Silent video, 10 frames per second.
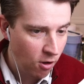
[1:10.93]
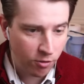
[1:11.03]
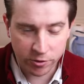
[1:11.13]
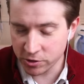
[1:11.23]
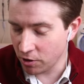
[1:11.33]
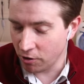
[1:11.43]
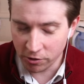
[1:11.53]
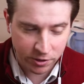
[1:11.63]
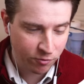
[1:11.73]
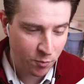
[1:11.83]
there's
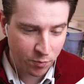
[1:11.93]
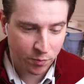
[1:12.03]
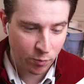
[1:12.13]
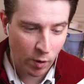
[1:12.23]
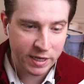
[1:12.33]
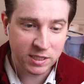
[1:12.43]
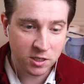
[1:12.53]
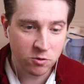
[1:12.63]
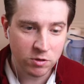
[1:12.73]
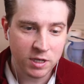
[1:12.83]
all different ways to
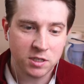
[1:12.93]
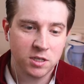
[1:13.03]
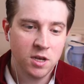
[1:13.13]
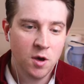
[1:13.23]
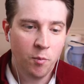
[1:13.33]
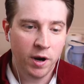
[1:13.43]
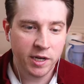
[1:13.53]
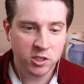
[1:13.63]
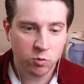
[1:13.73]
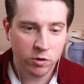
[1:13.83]
do this, but I
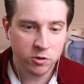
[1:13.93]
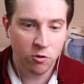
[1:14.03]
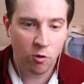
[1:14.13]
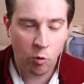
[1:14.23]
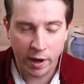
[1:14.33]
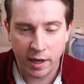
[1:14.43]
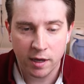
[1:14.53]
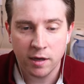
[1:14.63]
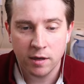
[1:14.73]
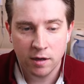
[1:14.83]
just want to do a
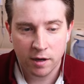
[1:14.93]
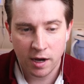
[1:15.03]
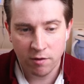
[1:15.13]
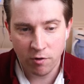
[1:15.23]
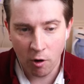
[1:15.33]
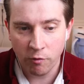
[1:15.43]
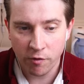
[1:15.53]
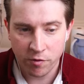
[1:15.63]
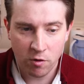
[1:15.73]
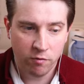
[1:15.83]
quick kind of
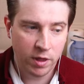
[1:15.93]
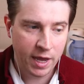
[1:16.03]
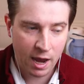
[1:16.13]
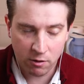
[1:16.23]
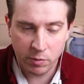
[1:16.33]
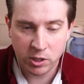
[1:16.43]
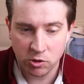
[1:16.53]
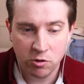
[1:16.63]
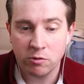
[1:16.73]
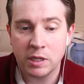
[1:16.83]
overview of like how to make
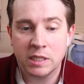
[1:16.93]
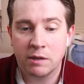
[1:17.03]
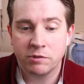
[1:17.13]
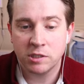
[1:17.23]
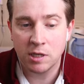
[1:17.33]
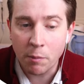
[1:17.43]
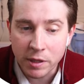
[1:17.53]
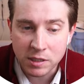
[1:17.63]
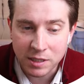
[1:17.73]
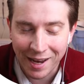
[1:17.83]
sure you at least have some of
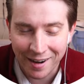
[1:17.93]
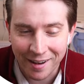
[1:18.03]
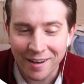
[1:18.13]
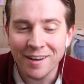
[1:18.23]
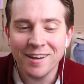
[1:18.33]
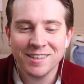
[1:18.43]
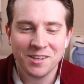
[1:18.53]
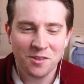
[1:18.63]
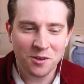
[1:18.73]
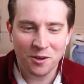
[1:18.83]
this data
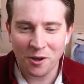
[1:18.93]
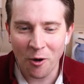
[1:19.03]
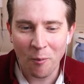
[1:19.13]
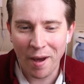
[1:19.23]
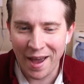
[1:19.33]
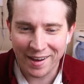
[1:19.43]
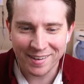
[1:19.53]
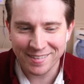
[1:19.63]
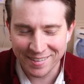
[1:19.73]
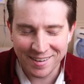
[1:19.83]
so that you could go back
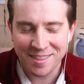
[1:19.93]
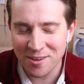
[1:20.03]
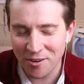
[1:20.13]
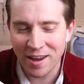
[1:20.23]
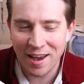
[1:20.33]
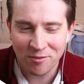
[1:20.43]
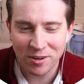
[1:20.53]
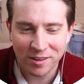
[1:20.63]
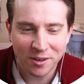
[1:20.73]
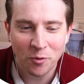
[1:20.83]
and in theory have
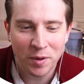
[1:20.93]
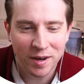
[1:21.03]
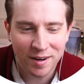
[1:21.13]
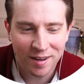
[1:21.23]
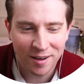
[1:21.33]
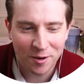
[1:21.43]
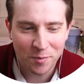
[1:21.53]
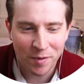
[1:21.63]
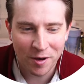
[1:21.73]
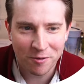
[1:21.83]
a little bit
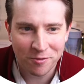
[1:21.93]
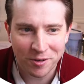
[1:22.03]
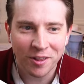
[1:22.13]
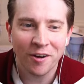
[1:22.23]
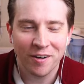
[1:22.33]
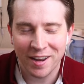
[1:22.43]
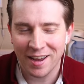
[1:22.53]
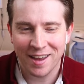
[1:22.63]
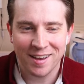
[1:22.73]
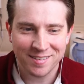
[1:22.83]
of clarity,
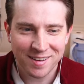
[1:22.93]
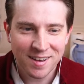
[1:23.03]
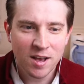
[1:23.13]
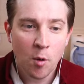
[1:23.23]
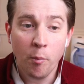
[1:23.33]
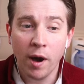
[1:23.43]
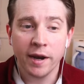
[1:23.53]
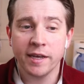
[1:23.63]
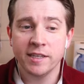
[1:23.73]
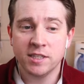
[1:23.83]
I guess. But
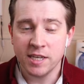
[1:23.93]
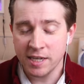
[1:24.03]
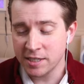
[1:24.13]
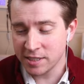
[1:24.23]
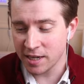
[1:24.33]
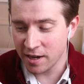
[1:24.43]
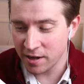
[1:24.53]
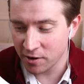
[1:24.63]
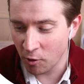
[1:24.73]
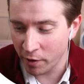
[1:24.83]
it is
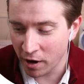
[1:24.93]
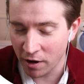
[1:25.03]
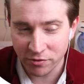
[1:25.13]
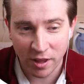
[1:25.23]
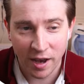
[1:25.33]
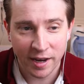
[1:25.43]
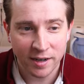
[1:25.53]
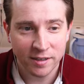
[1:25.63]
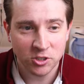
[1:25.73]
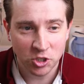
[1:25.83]
going
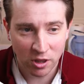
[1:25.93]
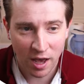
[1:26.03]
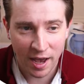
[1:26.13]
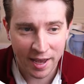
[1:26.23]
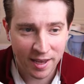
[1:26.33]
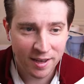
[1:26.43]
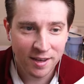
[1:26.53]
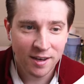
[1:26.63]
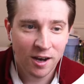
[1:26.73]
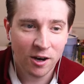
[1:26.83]
offline July
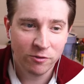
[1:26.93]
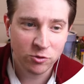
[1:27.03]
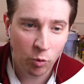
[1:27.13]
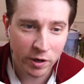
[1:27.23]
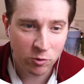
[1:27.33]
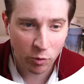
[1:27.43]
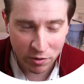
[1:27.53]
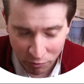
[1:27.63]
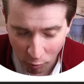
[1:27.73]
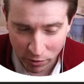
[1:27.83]
of
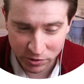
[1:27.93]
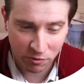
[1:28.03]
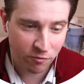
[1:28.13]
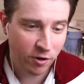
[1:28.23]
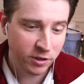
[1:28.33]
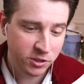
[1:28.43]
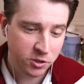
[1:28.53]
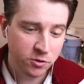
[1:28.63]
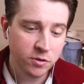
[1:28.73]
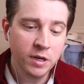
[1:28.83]
2024, so very
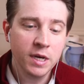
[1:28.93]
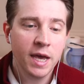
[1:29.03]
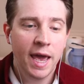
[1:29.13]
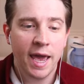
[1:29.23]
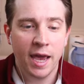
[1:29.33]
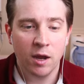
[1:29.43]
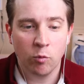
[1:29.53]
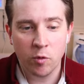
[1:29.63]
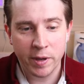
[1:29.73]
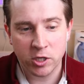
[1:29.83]
soon, and
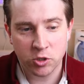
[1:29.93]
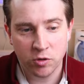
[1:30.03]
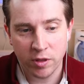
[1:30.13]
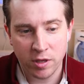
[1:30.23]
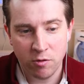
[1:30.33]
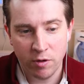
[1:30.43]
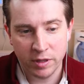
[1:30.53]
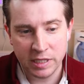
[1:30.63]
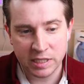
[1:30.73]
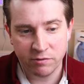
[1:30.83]
want to make sure that you at
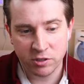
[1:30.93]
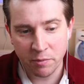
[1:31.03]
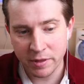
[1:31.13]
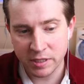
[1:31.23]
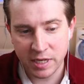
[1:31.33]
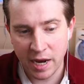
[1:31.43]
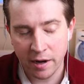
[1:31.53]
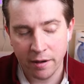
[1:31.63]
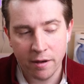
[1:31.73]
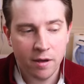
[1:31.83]
least have some of this
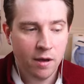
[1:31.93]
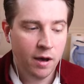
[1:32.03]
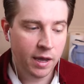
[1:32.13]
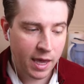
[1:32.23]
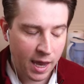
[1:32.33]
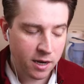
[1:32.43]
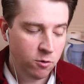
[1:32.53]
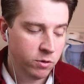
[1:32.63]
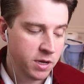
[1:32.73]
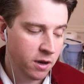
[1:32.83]
data. Again,
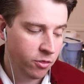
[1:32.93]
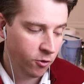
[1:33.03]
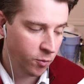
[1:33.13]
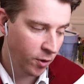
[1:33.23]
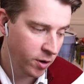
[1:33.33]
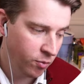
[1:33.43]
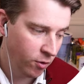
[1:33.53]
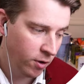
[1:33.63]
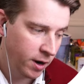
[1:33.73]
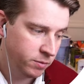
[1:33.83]
you would need a third-party
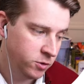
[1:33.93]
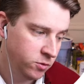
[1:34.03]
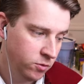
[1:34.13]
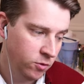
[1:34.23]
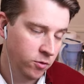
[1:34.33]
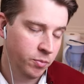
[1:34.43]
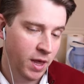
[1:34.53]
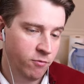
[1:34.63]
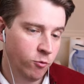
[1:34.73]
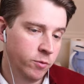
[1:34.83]
program or a
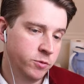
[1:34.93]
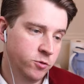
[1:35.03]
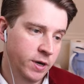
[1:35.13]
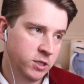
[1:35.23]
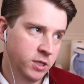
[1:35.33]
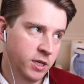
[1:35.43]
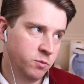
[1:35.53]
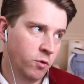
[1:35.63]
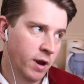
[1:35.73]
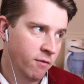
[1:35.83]
platform to actually
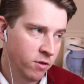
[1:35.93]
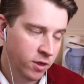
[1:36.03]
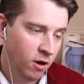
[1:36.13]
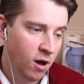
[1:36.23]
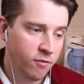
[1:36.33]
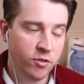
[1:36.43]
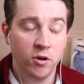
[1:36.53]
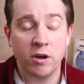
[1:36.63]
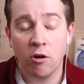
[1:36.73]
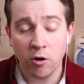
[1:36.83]
export everything off.
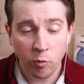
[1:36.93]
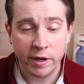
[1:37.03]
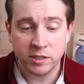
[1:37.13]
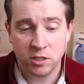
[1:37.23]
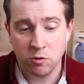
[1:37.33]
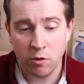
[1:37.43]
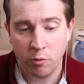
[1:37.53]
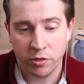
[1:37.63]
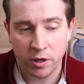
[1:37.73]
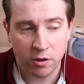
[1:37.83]
There are ways to do it
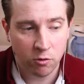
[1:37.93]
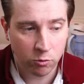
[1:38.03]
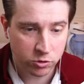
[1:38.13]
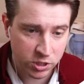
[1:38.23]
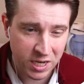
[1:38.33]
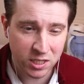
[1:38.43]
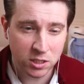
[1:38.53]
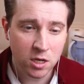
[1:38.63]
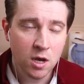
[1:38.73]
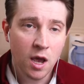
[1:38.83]
within Google
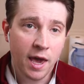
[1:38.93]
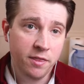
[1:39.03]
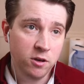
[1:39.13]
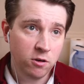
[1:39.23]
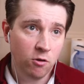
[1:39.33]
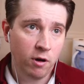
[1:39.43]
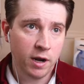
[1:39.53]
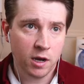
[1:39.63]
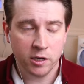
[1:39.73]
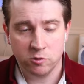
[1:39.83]
Sheets, and then you can create
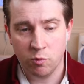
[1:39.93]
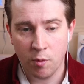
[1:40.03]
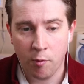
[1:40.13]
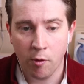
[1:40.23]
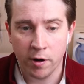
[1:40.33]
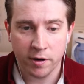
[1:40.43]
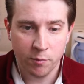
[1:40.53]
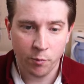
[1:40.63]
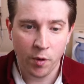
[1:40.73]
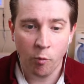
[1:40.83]
a custom report.
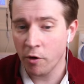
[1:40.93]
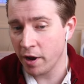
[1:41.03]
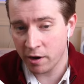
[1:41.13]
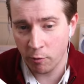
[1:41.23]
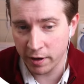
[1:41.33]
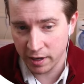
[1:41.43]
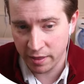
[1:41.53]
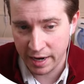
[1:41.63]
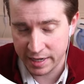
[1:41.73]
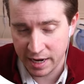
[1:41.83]
But we're not going into
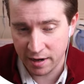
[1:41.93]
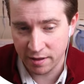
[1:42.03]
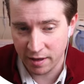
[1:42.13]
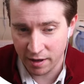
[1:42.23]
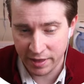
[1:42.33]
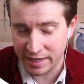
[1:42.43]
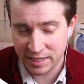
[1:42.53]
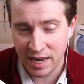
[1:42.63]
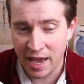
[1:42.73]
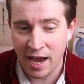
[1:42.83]
that
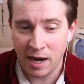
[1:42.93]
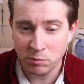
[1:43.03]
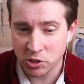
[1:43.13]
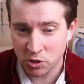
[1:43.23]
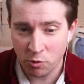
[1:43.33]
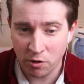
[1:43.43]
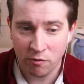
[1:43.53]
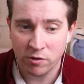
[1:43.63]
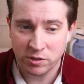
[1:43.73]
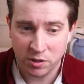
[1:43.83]
today. I'm just going
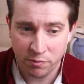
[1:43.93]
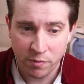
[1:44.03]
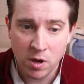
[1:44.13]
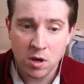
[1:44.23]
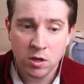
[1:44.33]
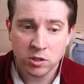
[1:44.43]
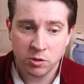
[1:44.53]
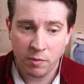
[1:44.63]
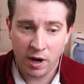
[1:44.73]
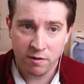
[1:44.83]
over some
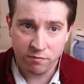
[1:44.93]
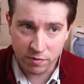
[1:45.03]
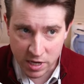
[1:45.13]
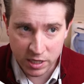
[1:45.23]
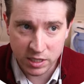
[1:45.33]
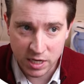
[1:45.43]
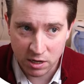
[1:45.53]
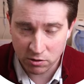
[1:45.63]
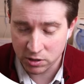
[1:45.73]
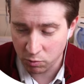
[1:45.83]
kind of easy,
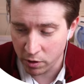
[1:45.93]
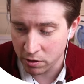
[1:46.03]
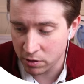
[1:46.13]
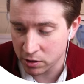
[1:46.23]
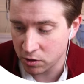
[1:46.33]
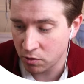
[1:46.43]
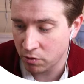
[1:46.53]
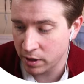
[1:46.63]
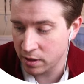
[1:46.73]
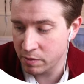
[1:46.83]
here's what you can
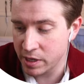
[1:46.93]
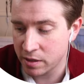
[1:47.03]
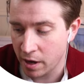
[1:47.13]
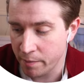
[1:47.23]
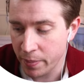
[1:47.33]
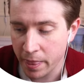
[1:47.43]
do in the meantime.